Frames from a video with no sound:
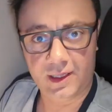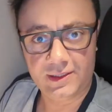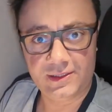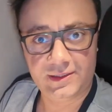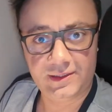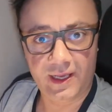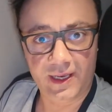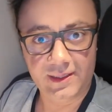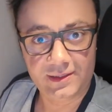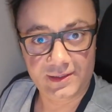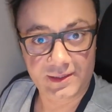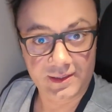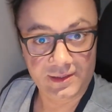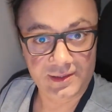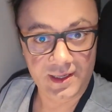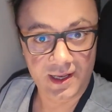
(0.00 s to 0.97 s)
Let's taste
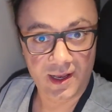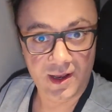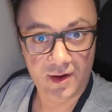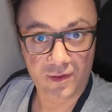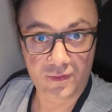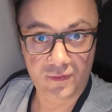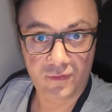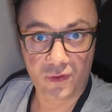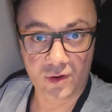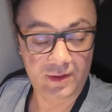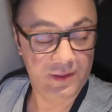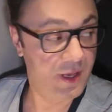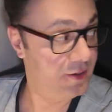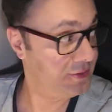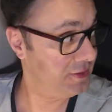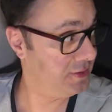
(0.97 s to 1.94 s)
this
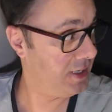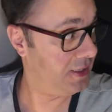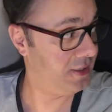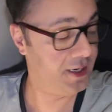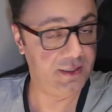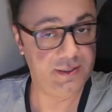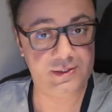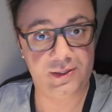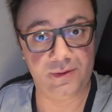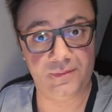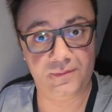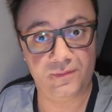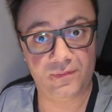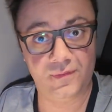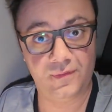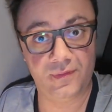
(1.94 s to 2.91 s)
$4,000 ice cream.
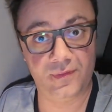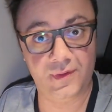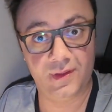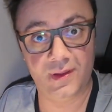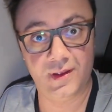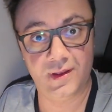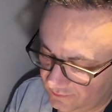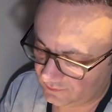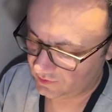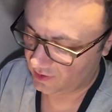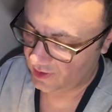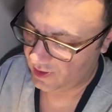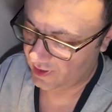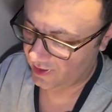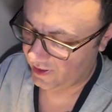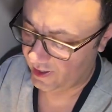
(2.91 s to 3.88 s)

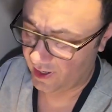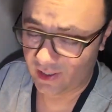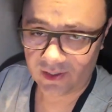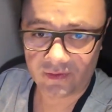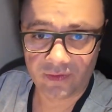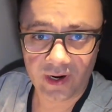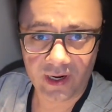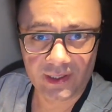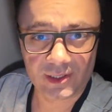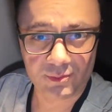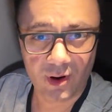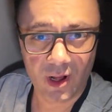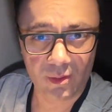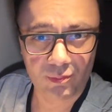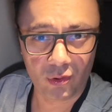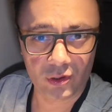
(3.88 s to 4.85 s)
And it's a very
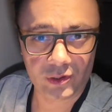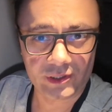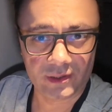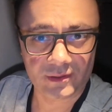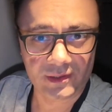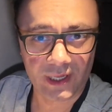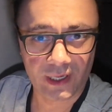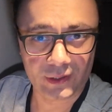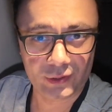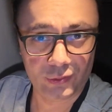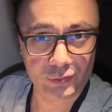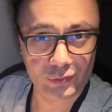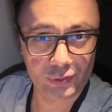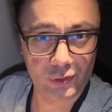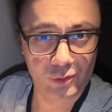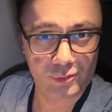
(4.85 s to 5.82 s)
small portion, like
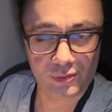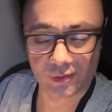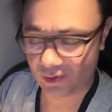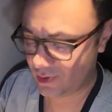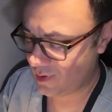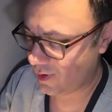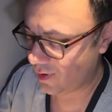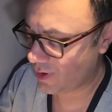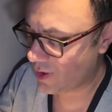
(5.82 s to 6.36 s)
2 scoops.